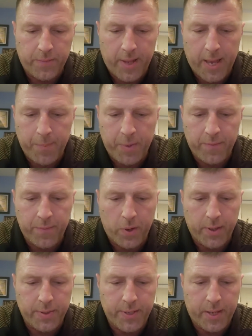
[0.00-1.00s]
lineman
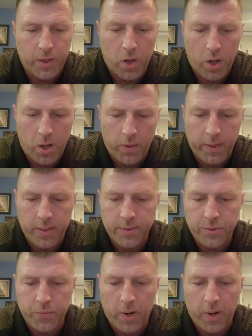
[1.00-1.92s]
Avante Collins.